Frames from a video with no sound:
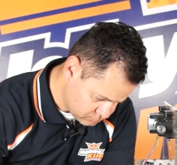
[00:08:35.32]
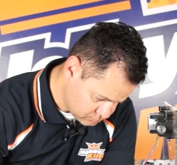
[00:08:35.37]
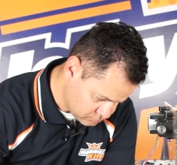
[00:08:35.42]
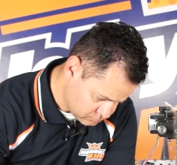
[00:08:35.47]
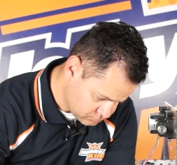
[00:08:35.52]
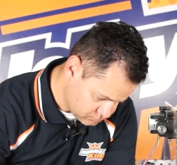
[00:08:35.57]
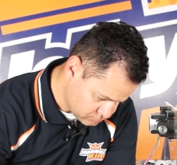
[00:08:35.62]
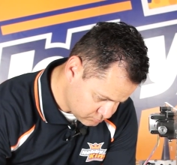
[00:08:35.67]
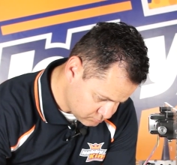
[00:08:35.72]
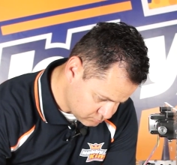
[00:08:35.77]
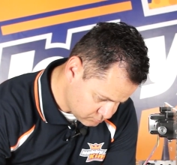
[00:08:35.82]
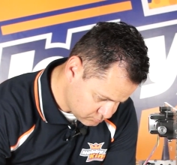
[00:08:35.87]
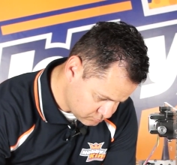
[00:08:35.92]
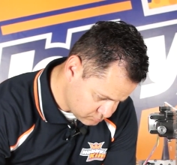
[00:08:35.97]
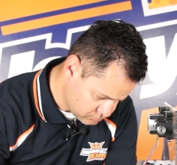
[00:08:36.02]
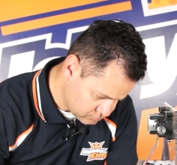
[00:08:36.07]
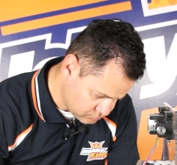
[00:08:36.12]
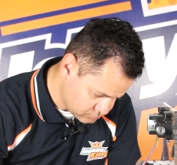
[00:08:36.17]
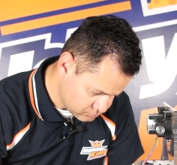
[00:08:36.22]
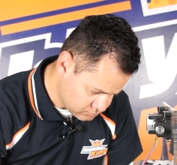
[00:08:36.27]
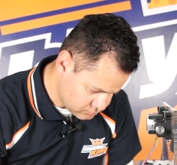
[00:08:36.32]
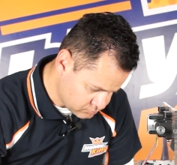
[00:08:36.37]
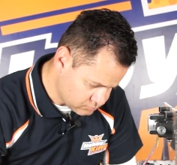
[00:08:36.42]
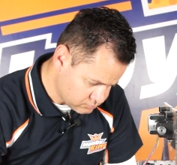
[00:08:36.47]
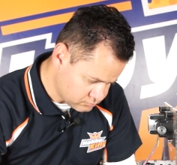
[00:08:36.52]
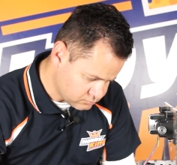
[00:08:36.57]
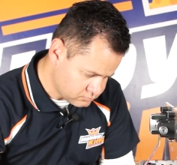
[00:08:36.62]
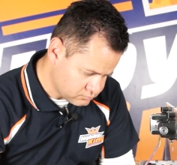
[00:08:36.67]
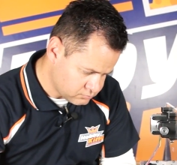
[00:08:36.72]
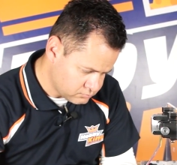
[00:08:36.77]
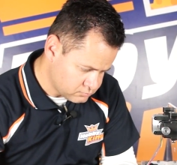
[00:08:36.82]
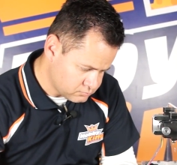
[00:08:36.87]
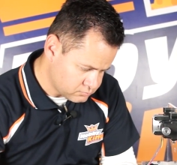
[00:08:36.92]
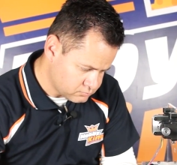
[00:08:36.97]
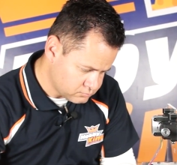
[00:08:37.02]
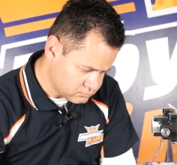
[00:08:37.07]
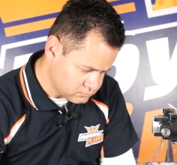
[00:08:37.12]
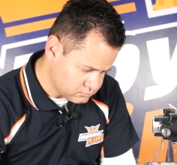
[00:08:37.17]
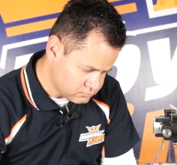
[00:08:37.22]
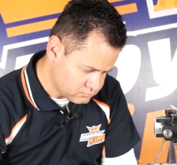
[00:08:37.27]

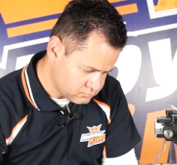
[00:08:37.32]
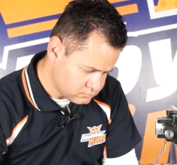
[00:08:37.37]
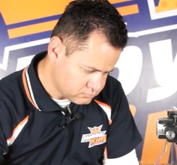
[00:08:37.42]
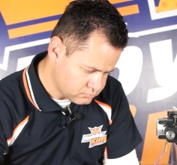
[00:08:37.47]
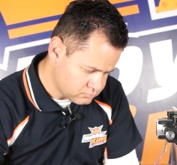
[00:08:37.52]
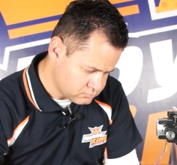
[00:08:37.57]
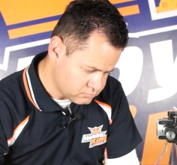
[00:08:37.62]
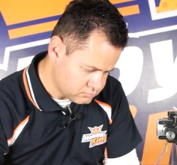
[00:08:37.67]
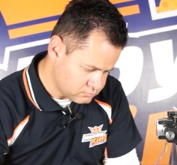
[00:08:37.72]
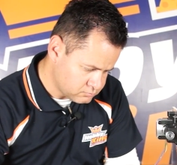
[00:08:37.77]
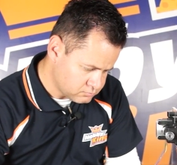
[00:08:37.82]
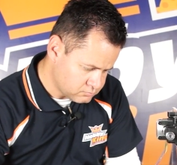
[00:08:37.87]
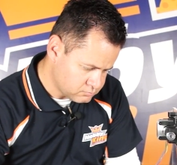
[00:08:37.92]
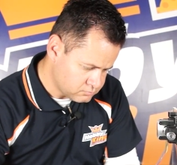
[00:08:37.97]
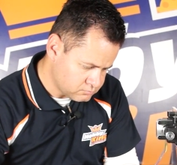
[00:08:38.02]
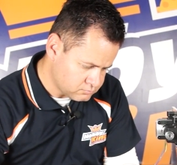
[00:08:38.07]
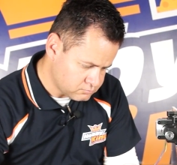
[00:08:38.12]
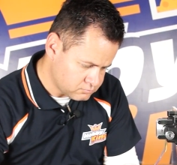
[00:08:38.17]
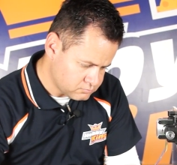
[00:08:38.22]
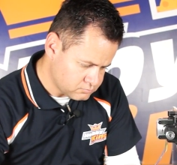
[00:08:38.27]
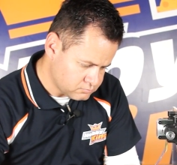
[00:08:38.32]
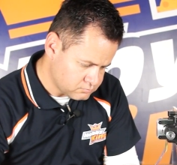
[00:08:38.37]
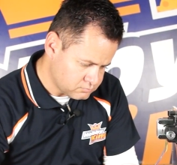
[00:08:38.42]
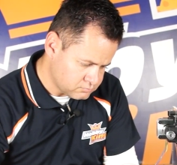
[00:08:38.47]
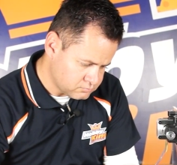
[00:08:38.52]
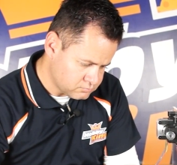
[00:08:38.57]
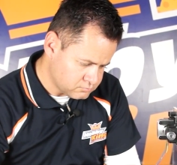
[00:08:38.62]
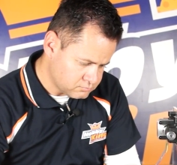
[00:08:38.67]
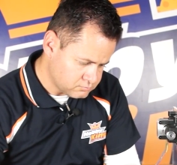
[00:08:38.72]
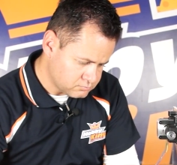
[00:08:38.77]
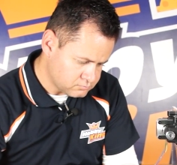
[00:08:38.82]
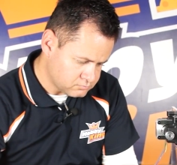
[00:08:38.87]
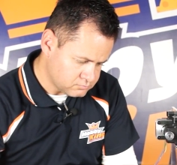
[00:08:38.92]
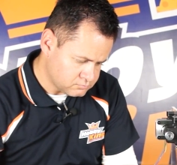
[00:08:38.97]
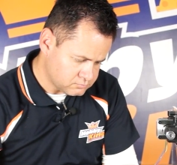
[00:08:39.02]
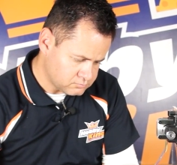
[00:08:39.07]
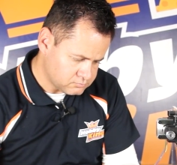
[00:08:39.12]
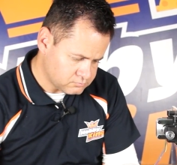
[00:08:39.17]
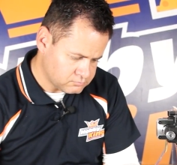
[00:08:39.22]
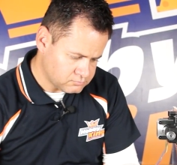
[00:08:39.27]

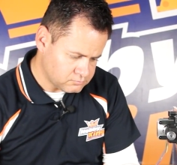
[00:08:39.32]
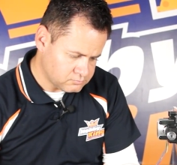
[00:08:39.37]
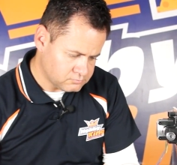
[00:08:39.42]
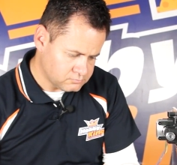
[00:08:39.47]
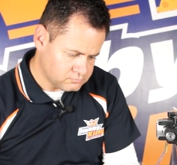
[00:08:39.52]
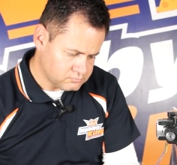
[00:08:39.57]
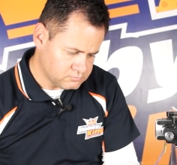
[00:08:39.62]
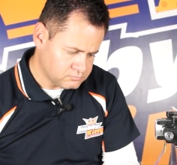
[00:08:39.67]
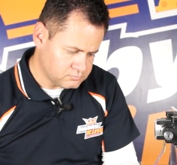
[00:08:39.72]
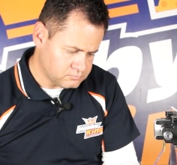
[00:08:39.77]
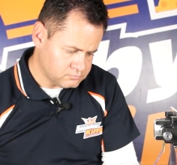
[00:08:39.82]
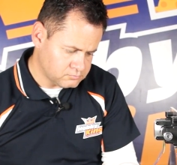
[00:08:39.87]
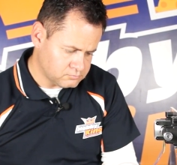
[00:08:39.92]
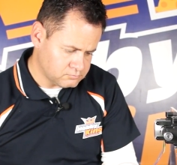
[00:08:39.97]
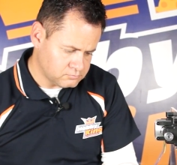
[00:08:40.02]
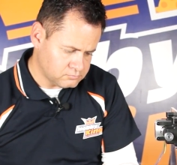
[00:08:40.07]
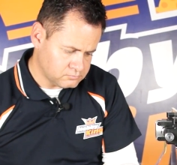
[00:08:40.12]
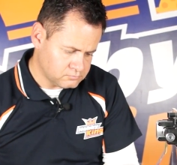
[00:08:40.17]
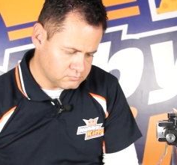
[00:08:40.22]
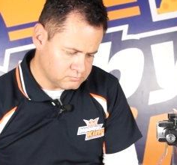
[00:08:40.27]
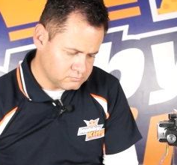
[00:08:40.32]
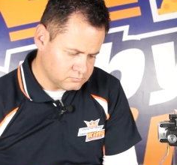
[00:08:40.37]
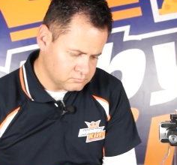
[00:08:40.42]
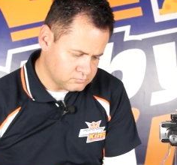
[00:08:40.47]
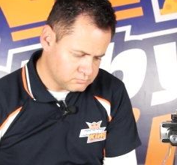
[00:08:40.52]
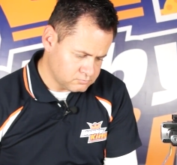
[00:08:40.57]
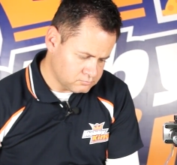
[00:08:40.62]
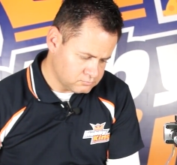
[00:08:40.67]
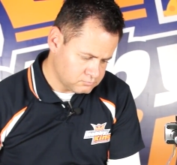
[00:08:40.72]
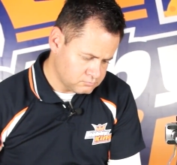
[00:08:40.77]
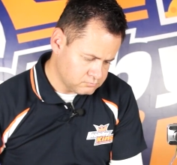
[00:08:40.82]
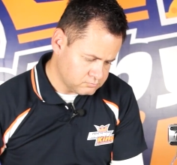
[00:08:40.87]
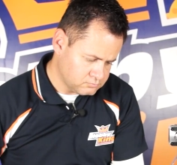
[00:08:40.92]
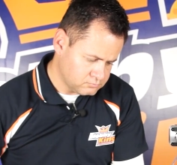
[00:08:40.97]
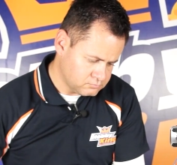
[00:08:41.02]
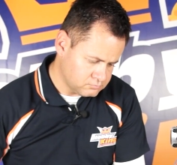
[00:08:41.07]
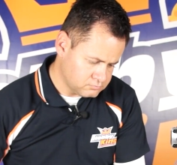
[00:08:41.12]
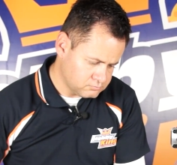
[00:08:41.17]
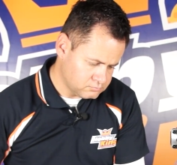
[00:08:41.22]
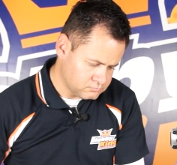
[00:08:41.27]

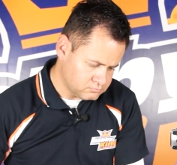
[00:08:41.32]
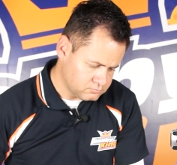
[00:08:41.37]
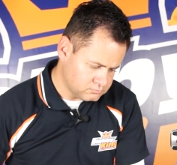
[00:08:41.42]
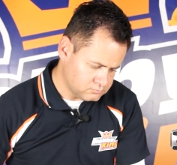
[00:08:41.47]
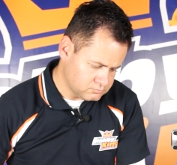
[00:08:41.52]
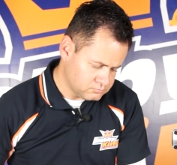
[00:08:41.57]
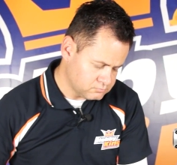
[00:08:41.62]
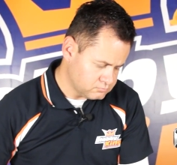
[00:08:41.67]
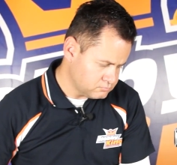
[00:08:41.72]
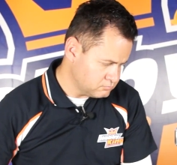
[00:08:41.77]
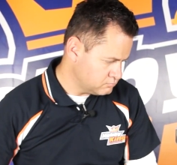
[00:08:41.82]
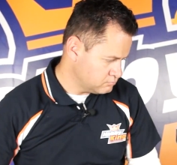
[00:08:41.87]
Nothing is said.